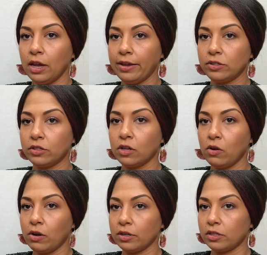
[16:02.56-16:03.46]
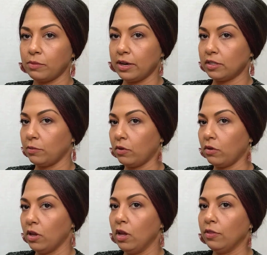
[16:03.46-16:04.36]
is so
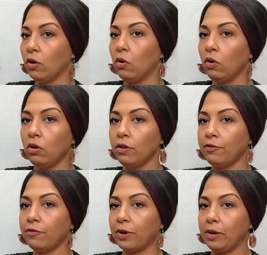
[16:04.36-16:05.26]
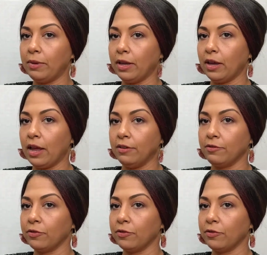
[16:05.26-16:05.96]
customizable. The whole framing and